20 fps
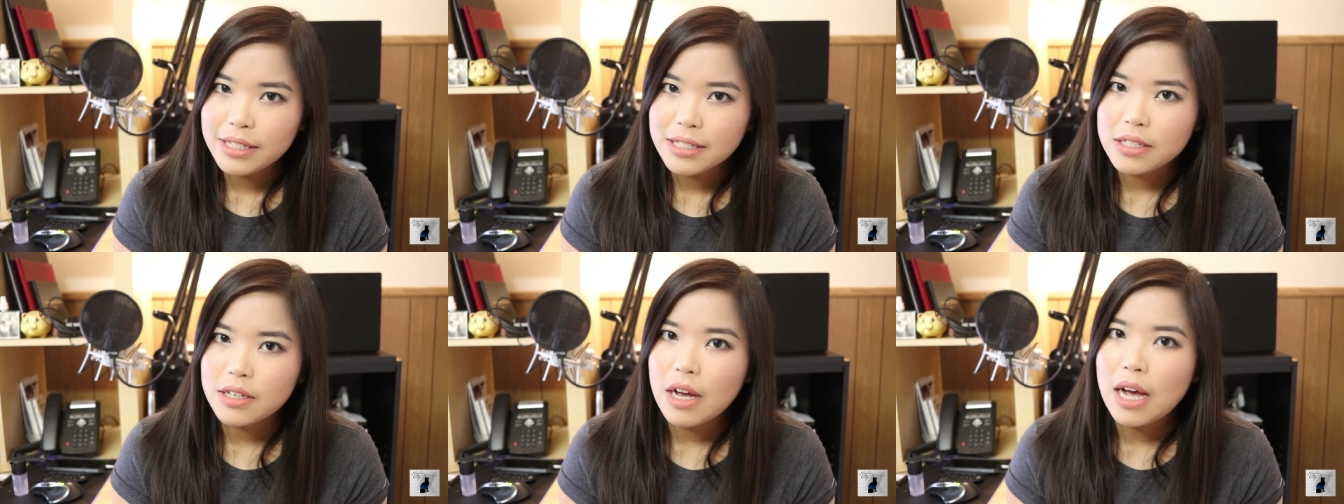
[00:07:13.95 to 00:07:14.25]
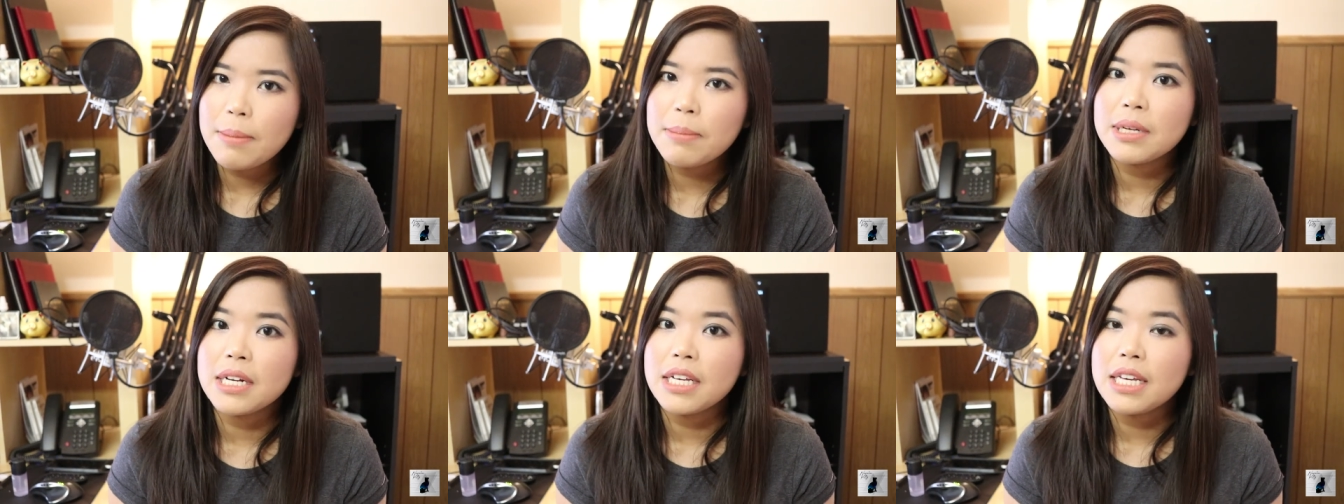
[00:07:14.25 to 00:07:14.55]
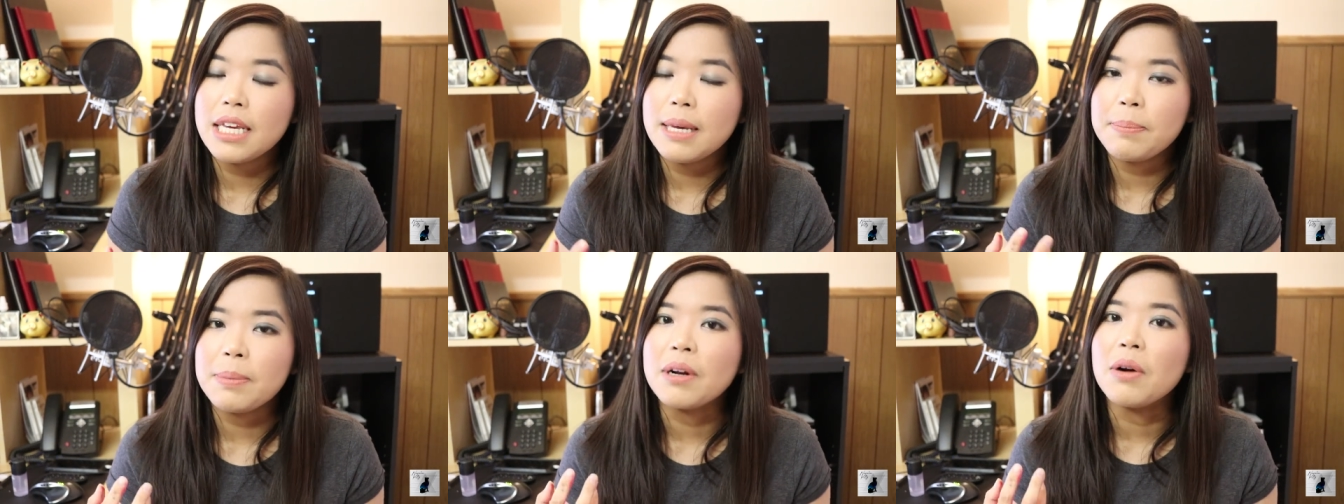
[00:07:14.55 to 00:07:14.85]
so I'm going to
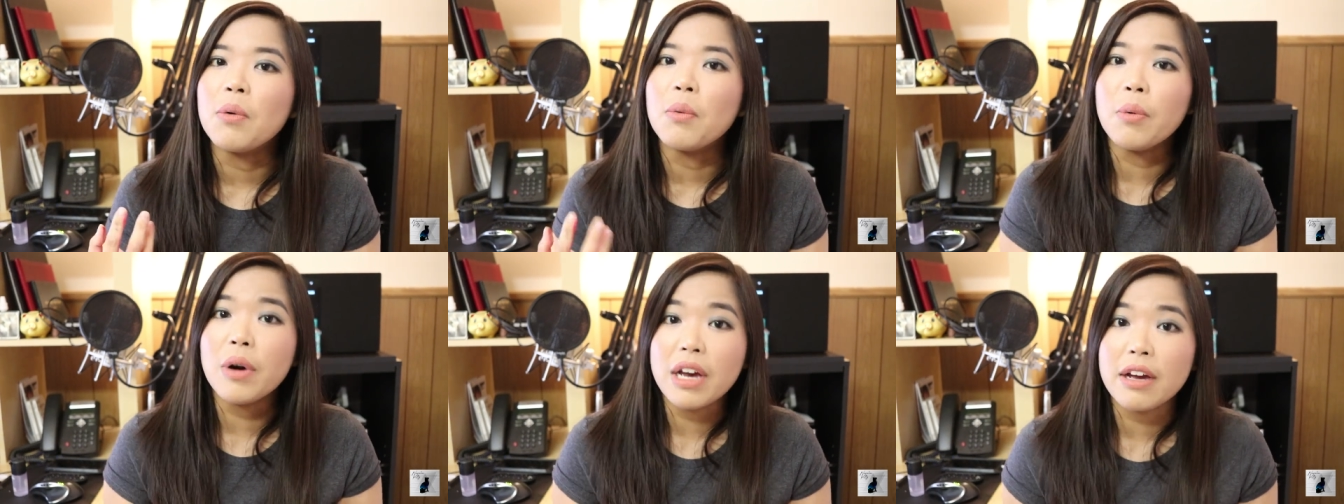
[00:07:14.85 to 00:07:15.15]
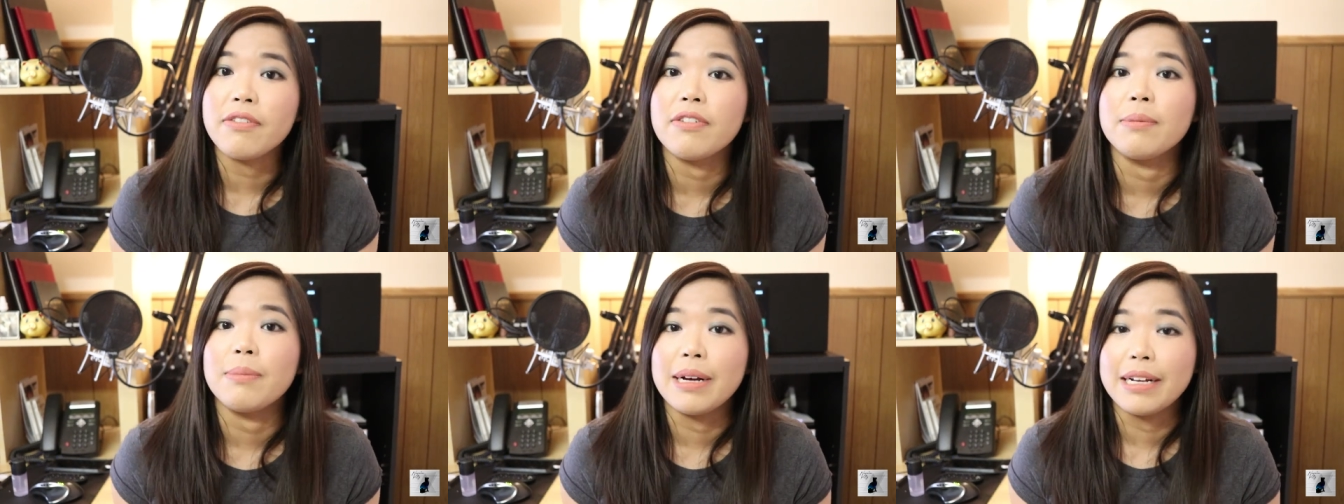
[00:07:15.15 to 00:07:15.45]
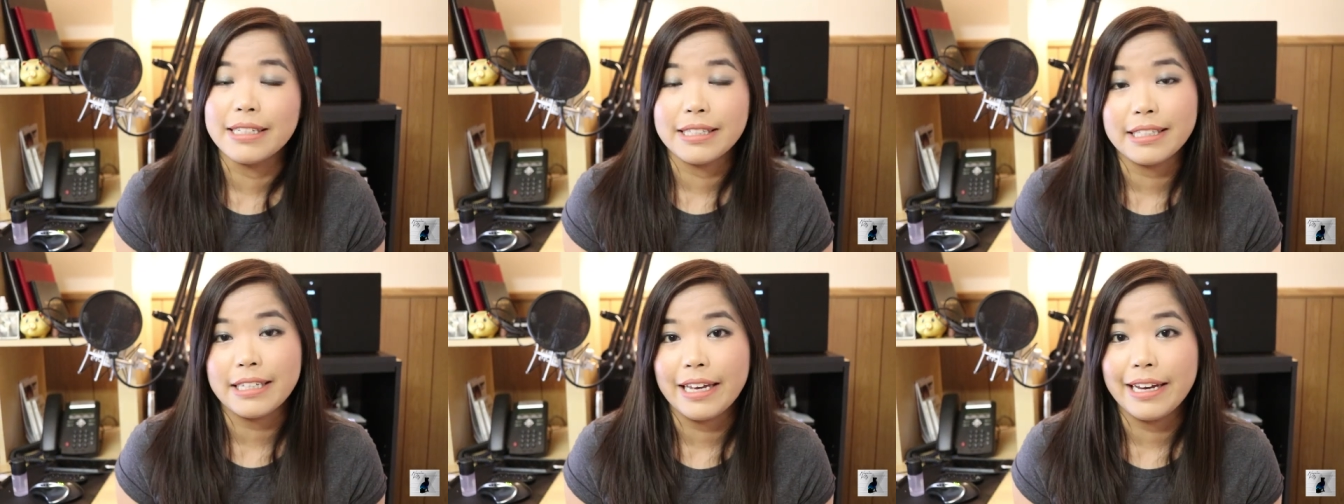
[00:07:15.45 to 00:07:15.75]
keep it away from
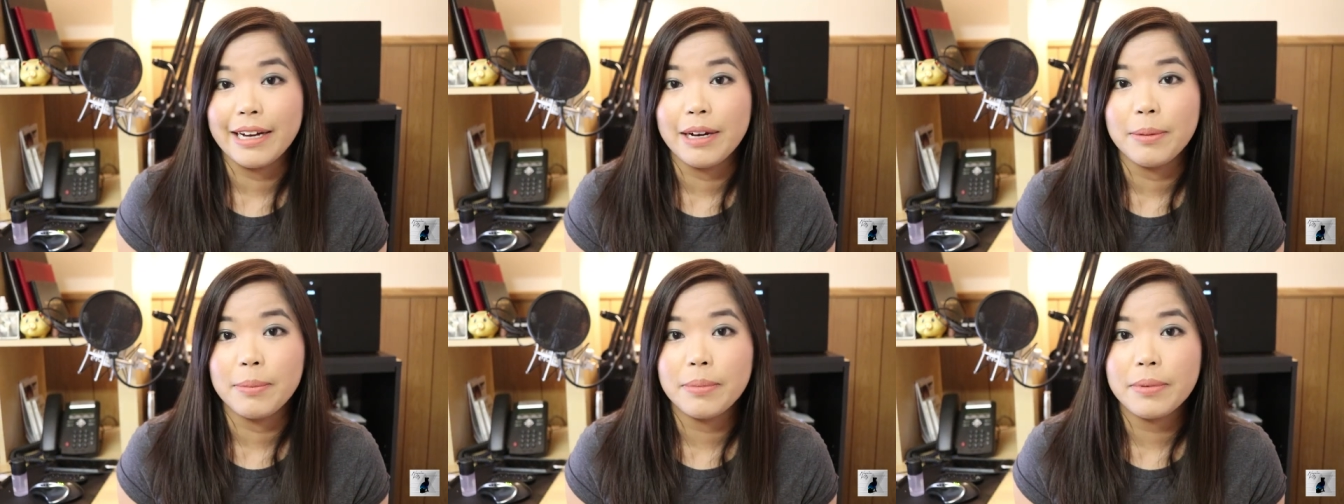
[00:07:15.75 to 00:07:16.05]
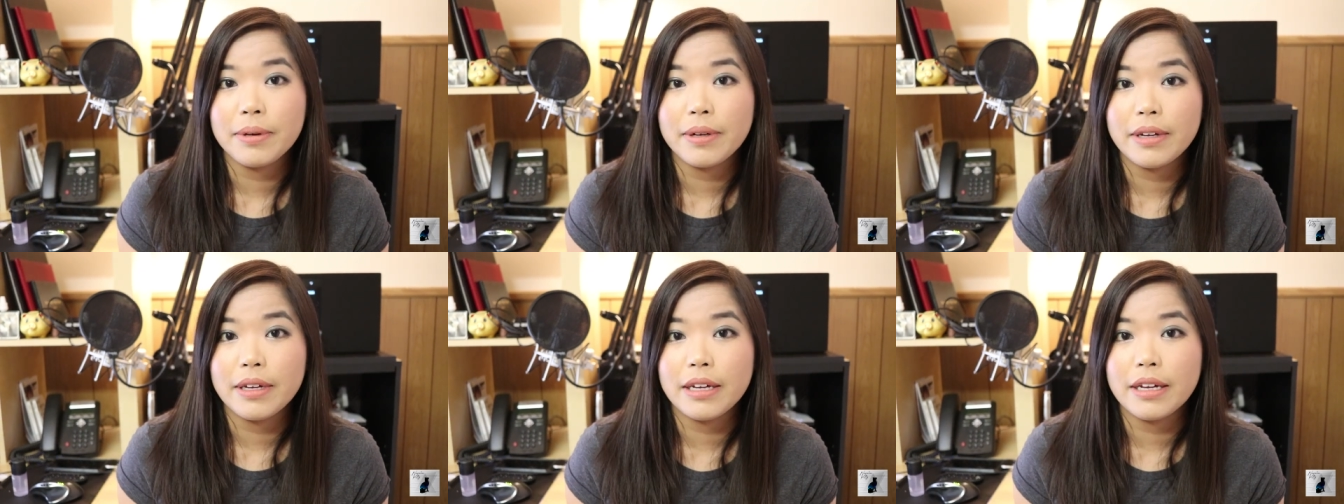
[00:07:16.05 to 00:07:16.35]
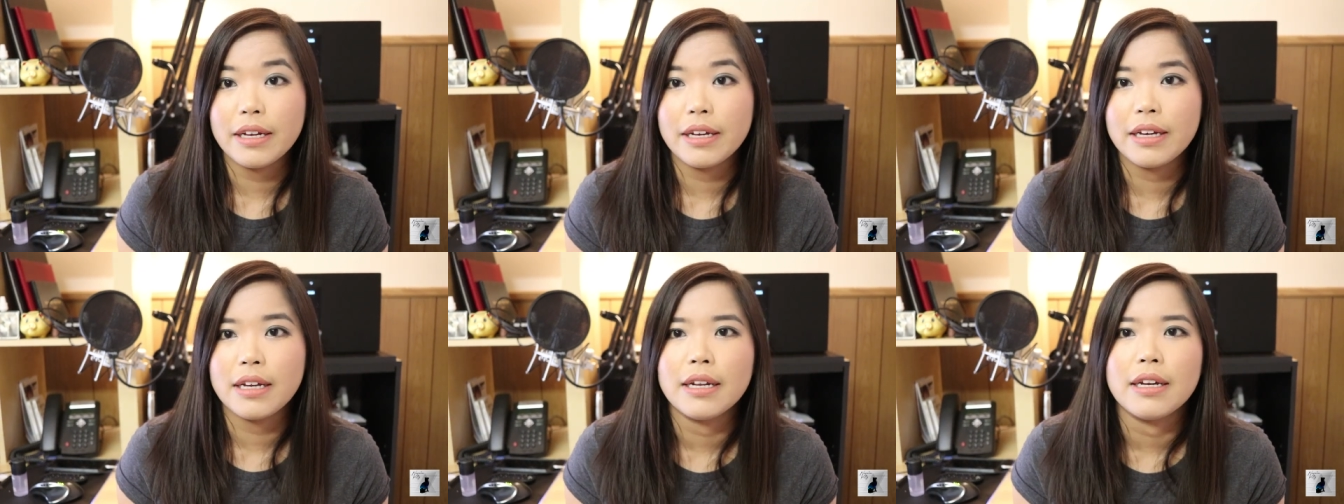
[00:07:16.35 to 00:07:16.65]
my scalp
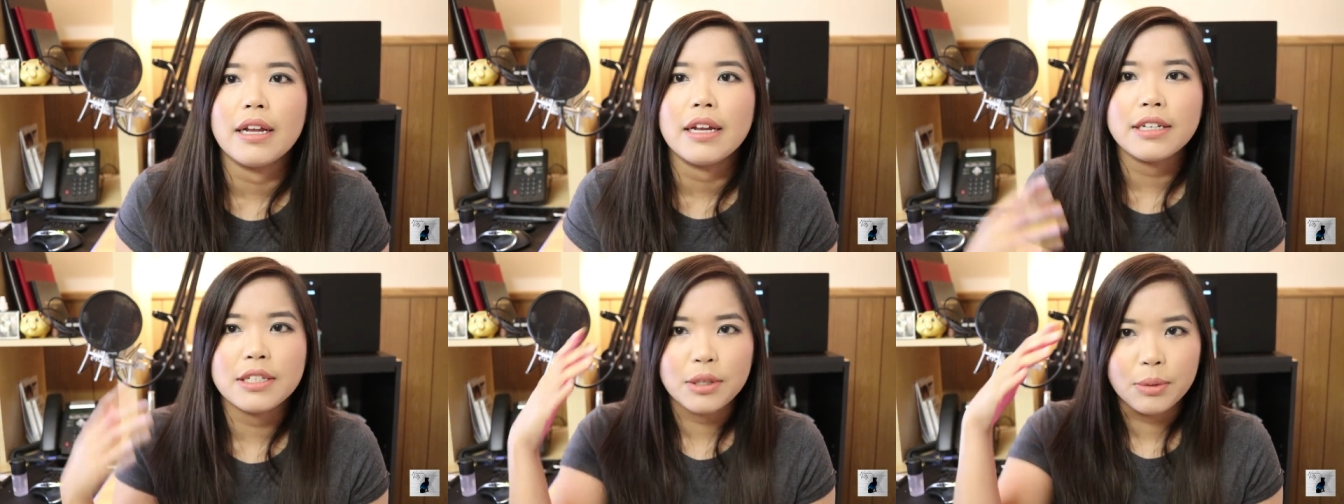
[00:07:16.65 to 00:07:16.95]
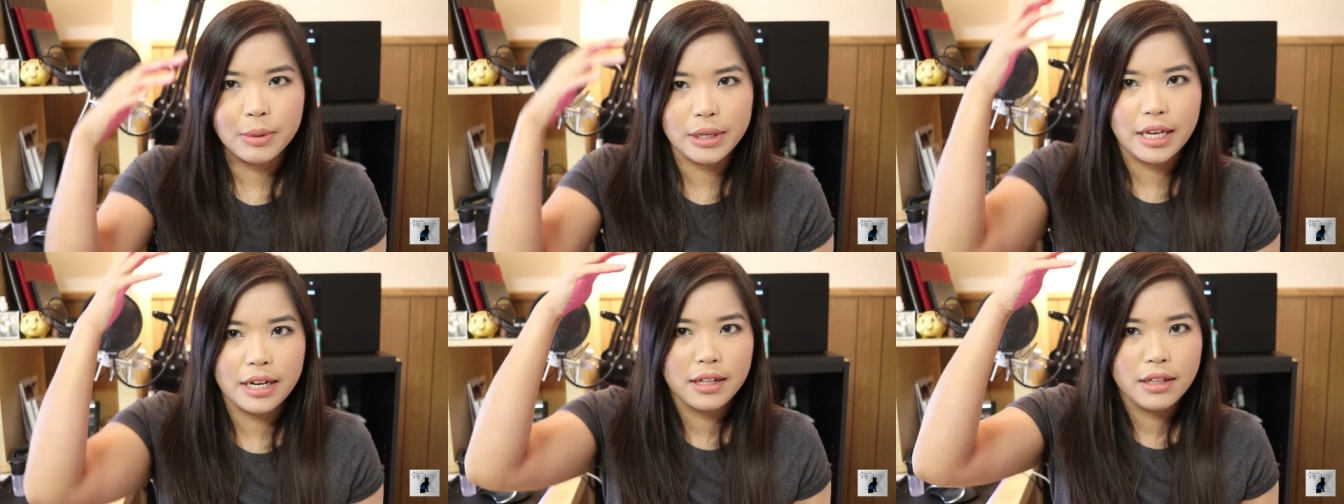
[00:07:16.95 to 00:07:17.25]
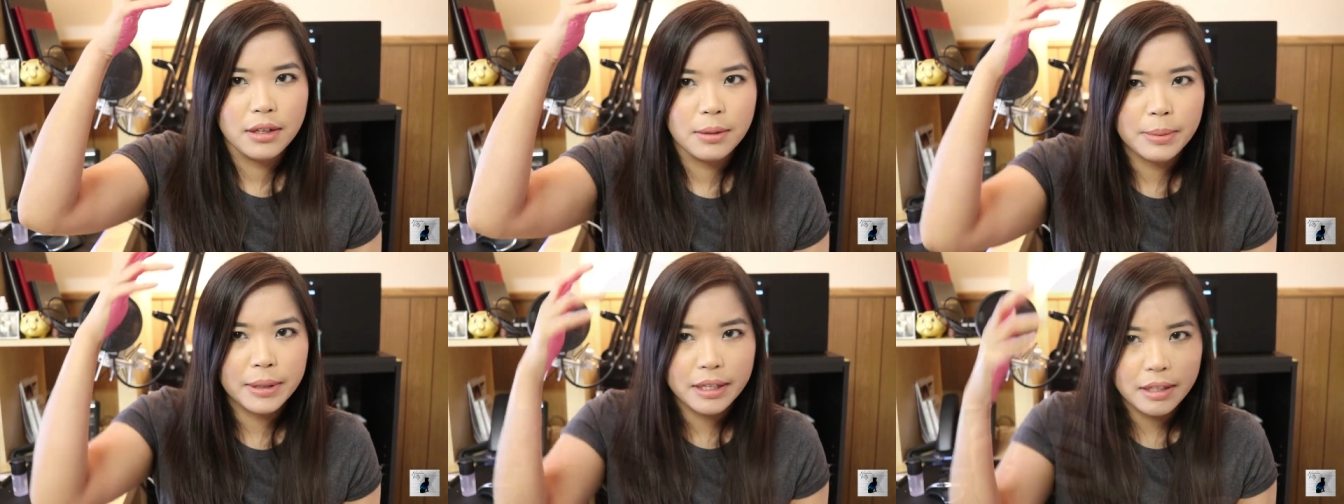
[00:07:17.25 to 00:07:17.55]
uh, until we get a
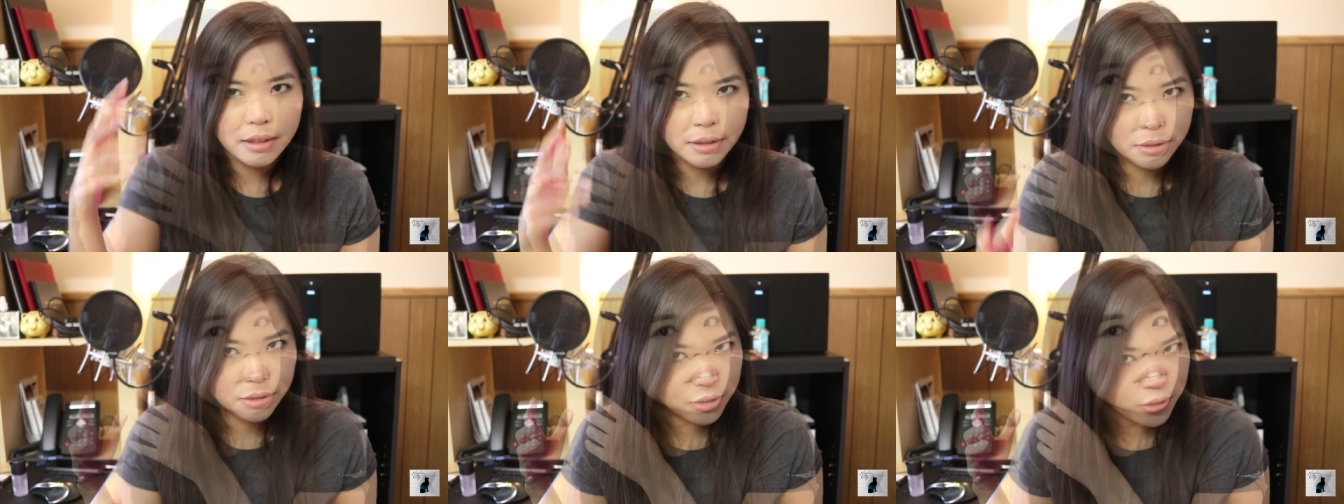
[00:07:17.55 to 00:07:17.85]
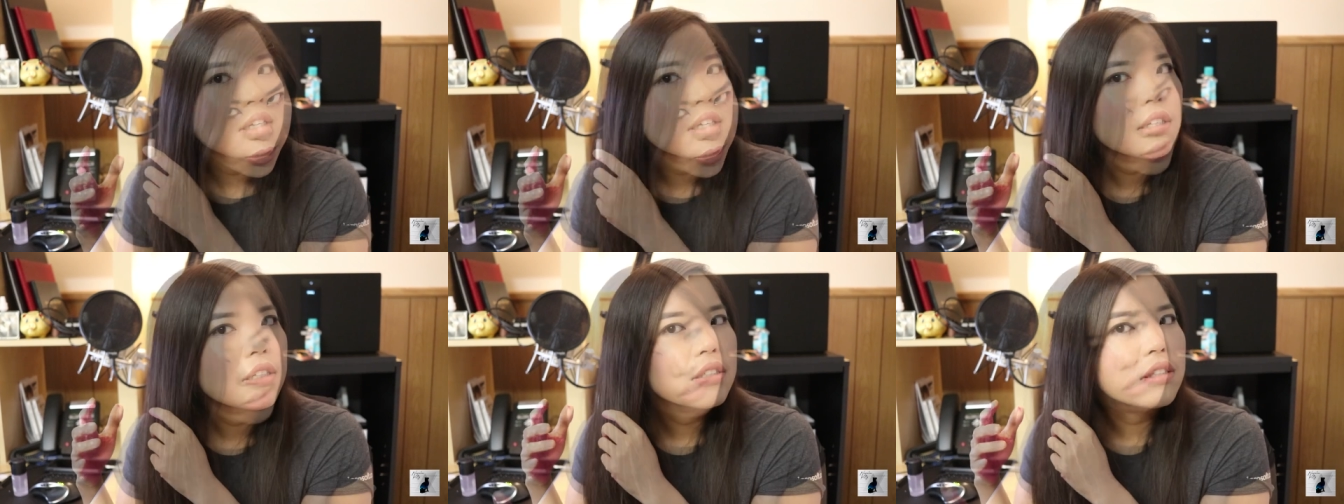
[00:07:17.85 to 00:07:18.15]
little bit closer.